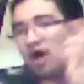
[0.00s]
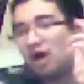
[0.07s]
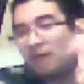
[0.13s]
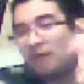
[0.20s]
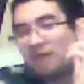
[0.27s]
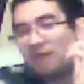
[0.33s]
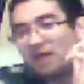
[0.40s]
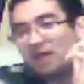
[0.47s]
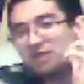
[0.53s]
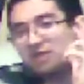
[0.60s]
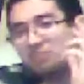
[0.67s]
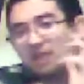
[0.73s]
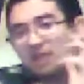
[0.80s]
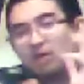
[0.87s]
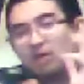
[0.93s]
I plan
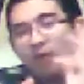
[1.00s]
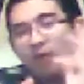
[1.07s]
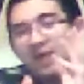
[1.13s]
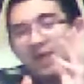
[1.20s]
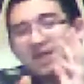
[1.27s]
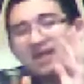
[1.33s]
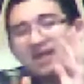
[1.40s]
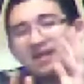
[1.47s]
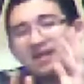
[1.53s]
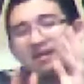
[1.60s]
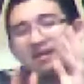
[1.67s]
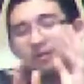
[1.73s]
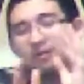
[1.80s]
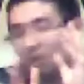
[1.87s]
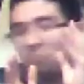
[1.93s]
to play
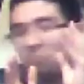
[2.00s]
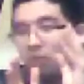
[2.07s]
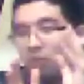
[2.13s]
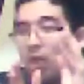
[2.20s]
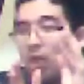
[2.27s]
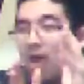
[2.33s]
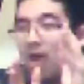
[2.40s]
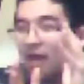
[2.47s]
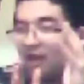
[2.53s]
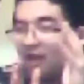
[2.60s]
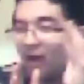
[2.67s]
Awakening, bleh,